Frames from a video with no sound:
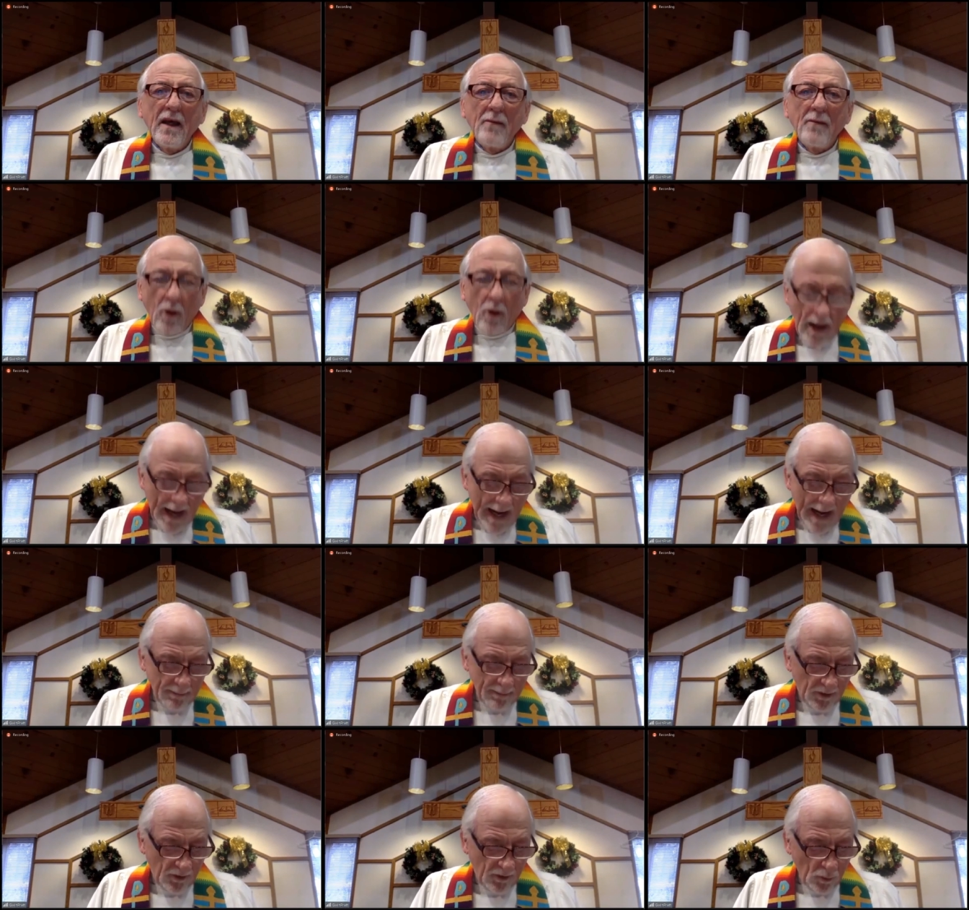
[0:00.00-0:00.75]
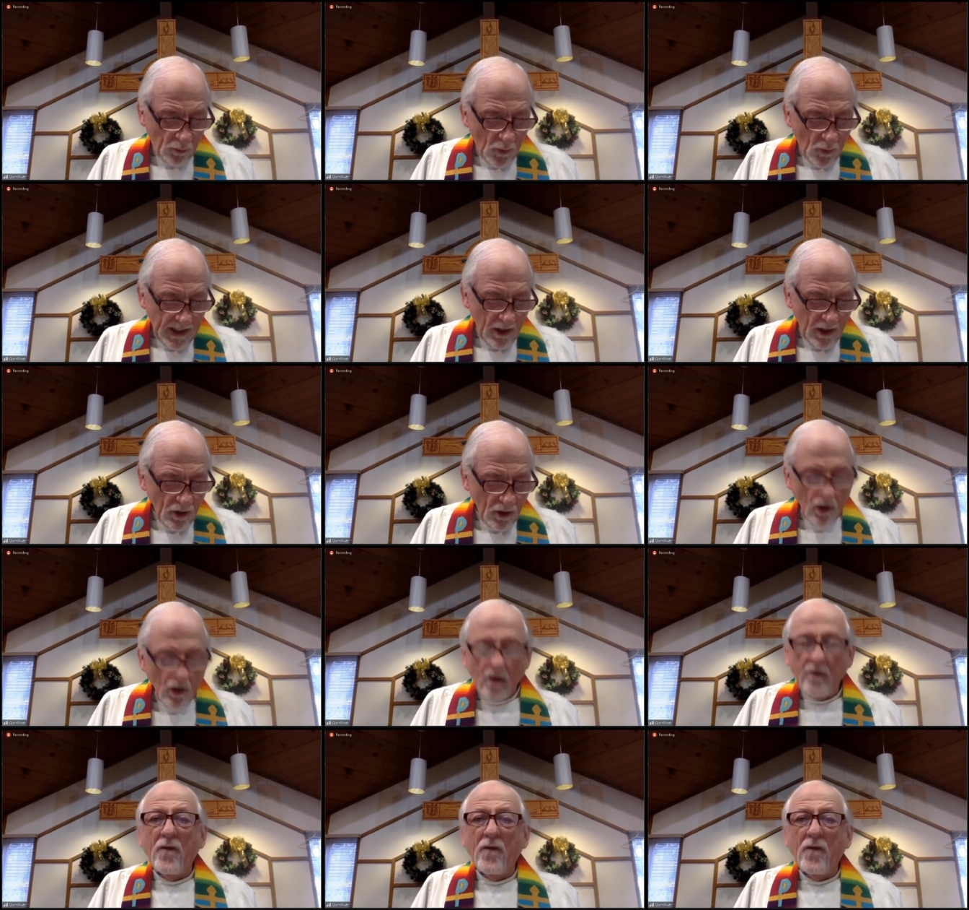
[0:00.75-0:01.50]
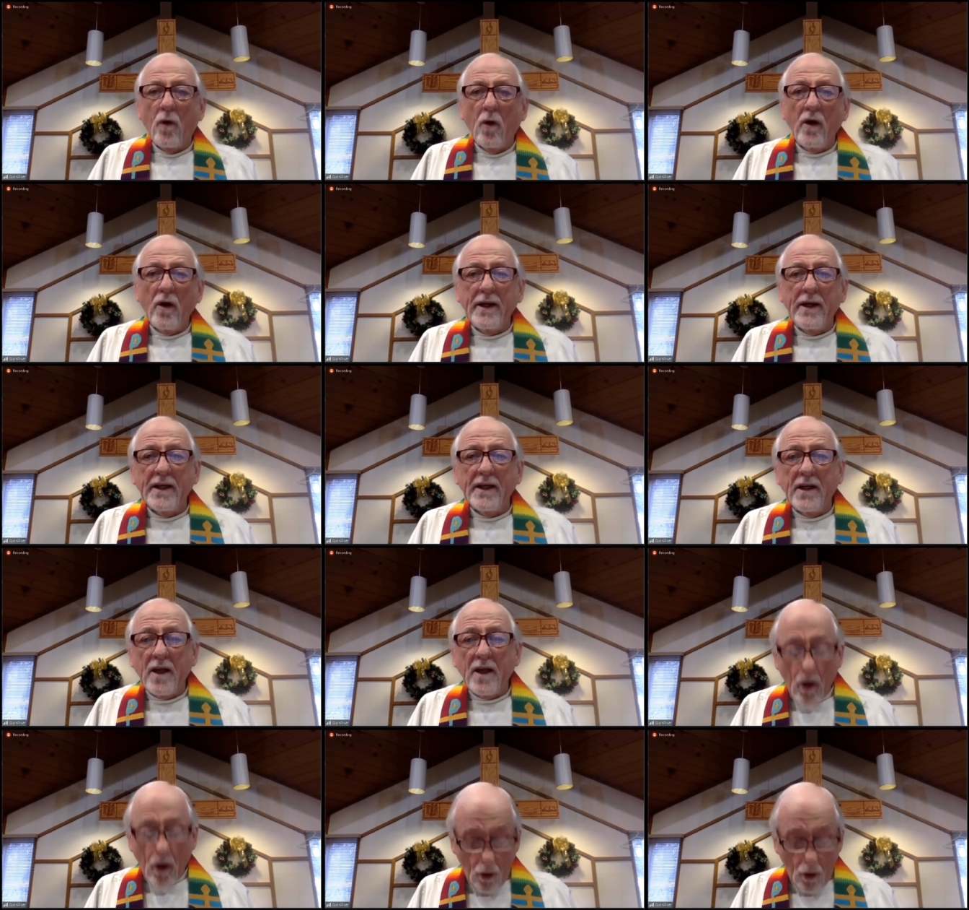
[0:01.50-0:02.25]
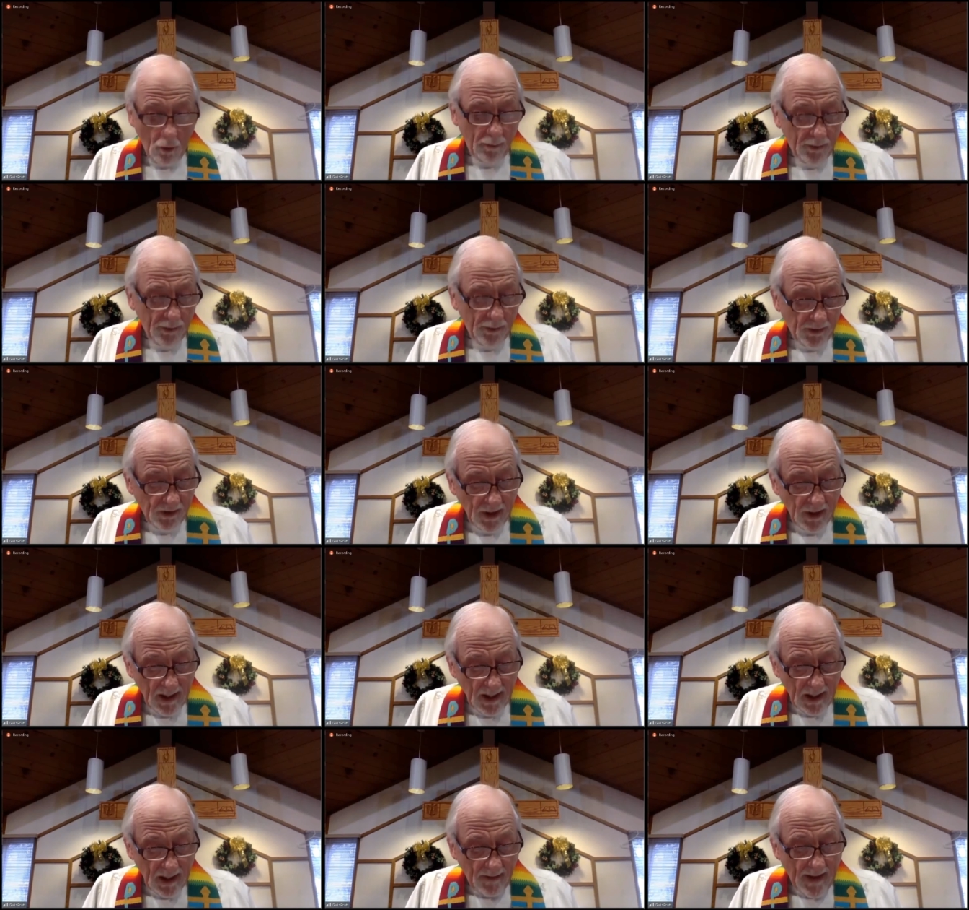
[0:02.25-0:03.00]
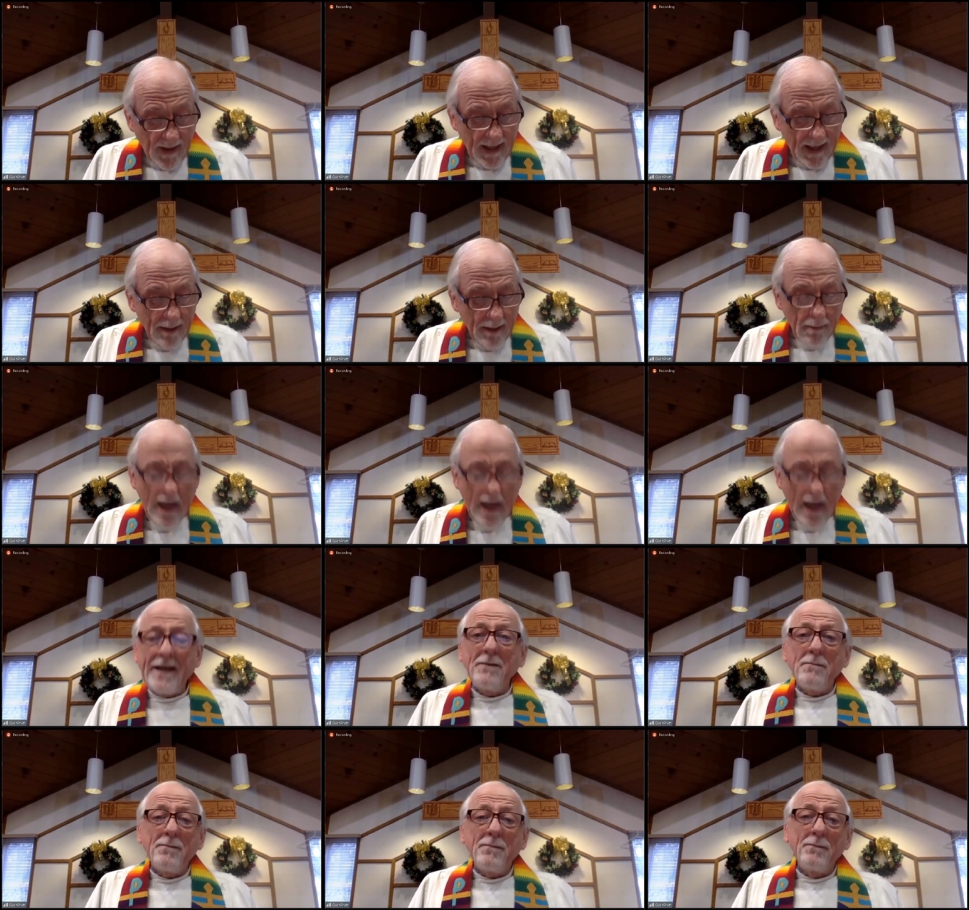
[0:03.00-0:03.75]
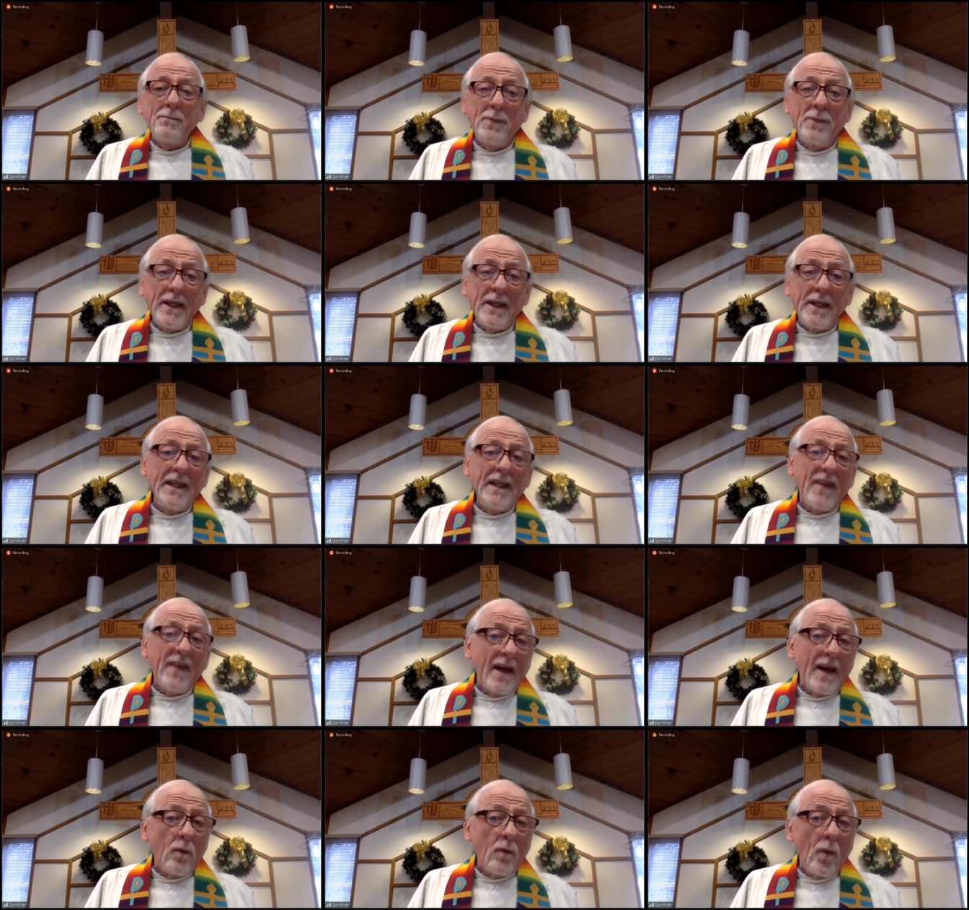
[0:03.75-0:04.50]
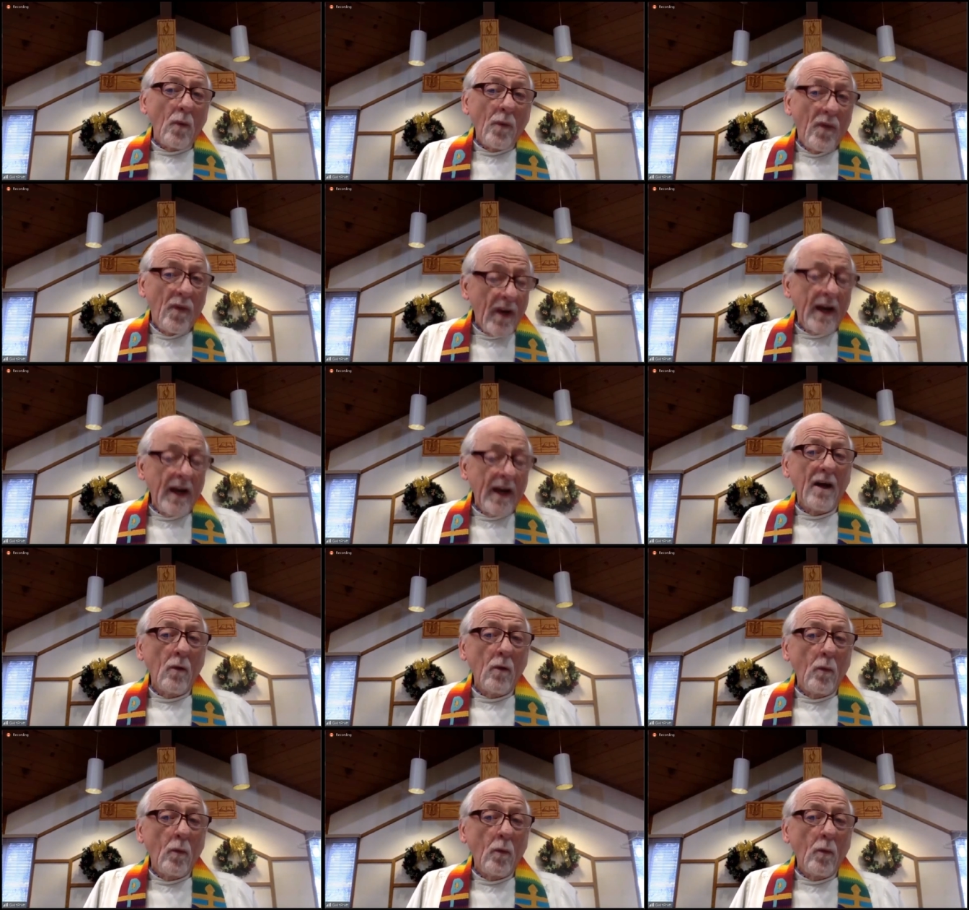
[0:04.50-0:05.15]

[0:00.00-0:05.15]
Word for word: Perhaps we yearn for it in hopes that it might be that there